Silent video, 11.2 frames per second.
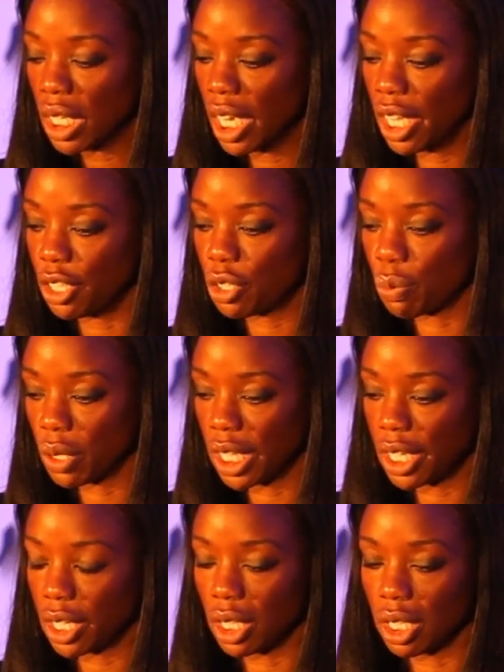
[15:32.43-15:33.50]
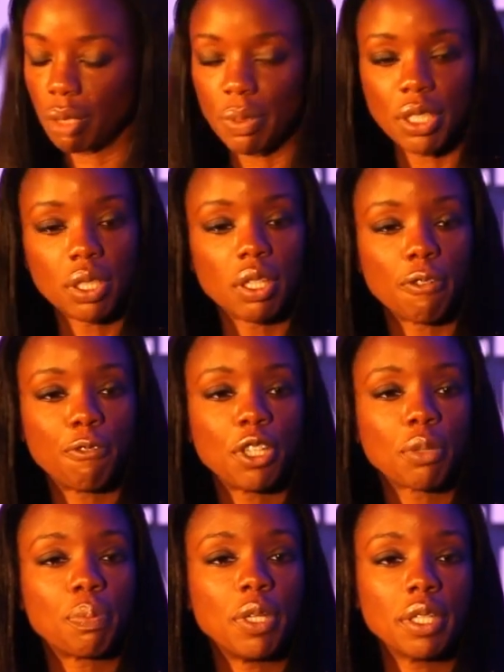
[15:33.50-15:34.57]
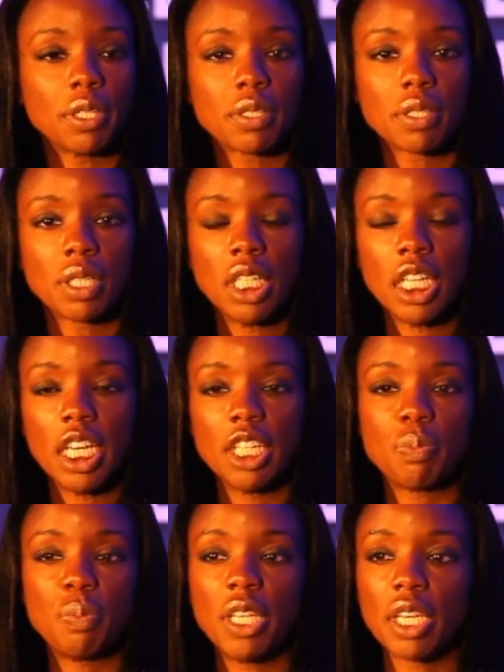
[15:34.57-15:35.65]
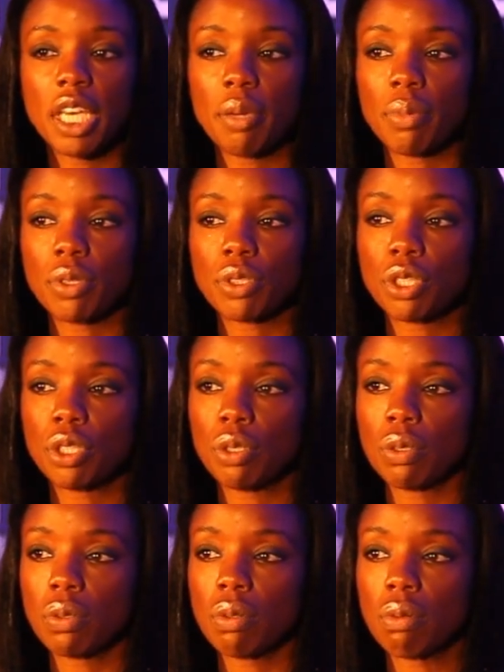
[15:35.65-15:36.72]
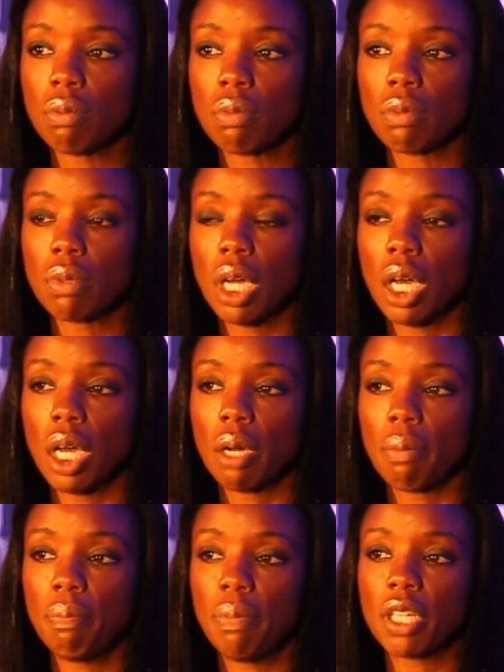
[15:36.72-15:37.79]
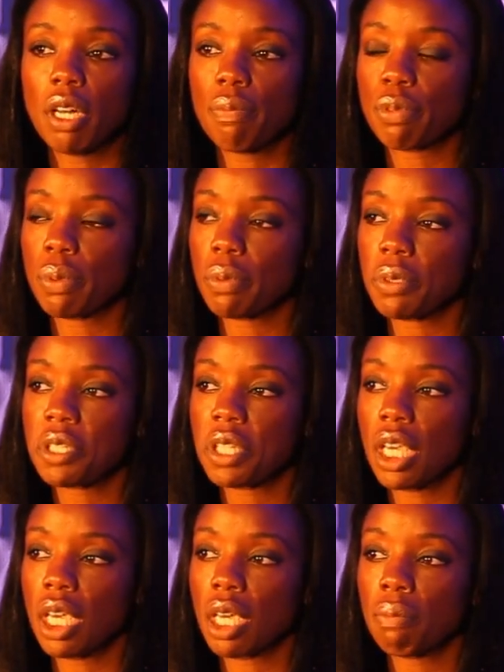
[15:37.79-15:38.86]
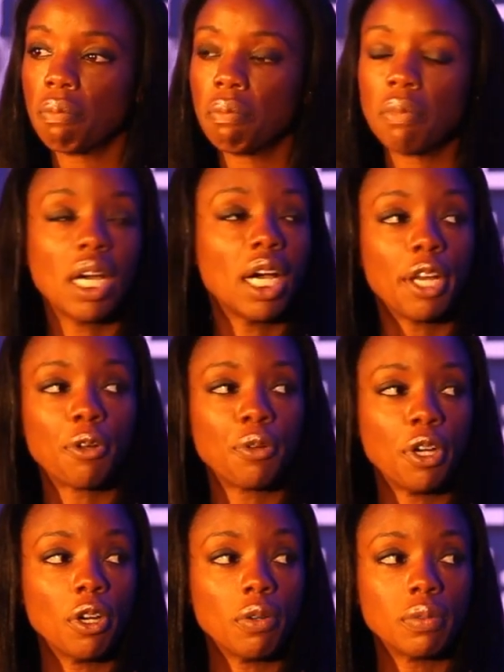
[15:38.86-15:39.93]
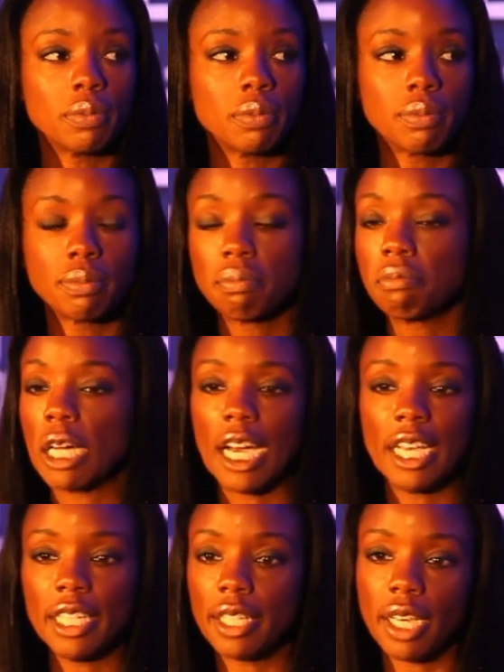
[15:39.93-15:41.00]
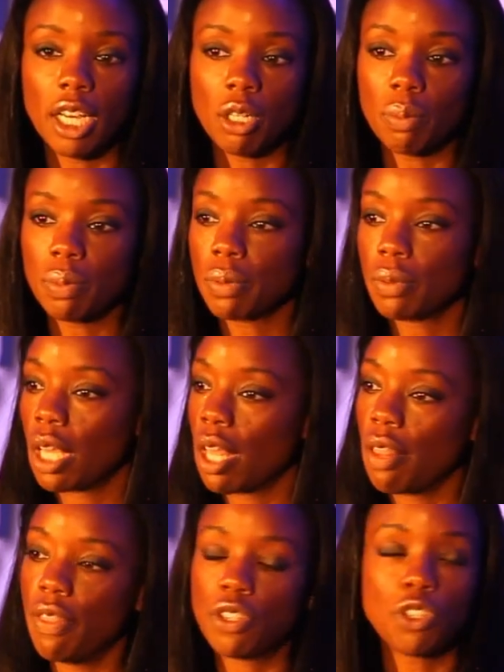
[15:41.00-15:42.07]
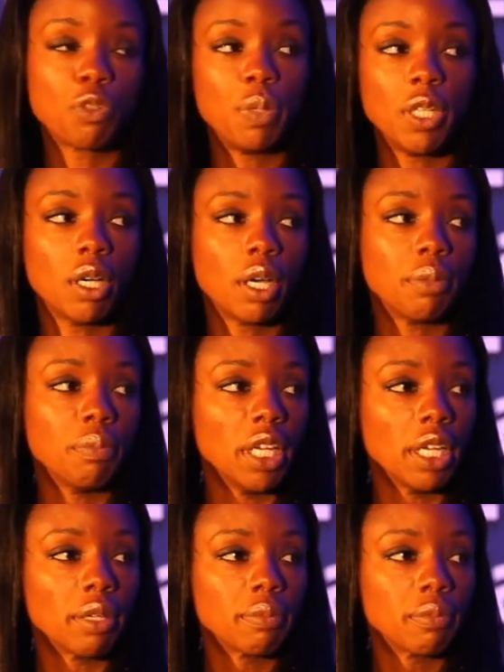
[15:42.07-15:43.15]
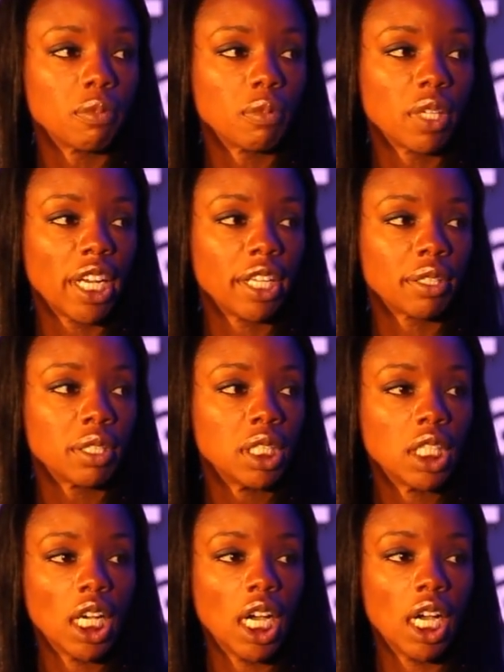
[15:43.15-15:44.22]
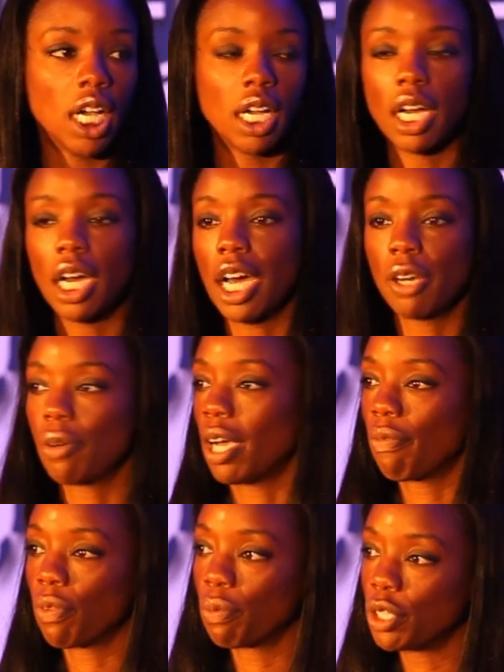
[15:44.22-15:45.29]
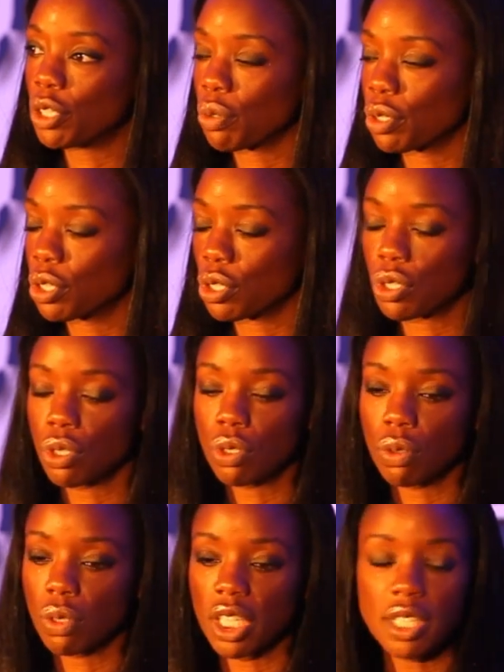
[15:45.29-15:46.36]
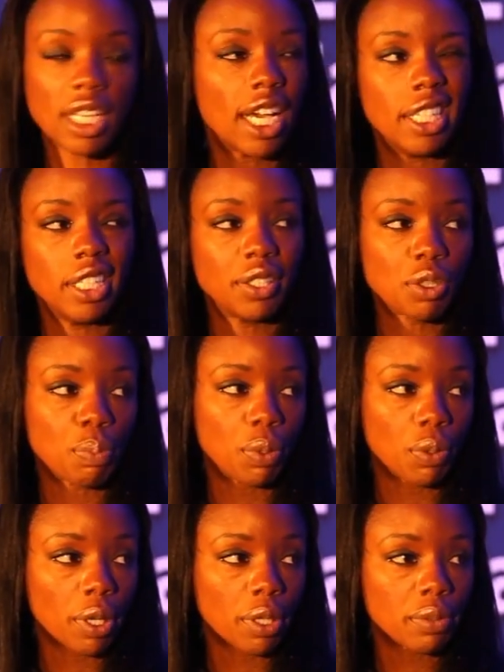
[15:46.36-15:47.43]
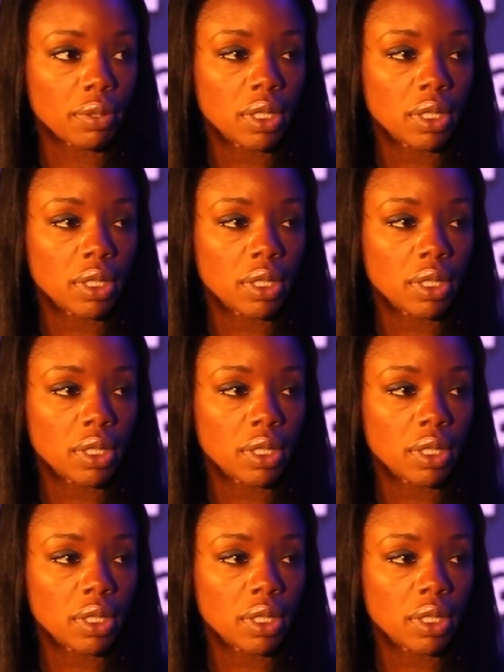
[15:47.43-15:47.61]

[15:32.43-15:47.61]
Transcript: and it's related a little bit to the fear piece, is being able to be comfortable with saying, I don't know. I need help. This is beyond me, right? I don't have the resources to do this. I need support.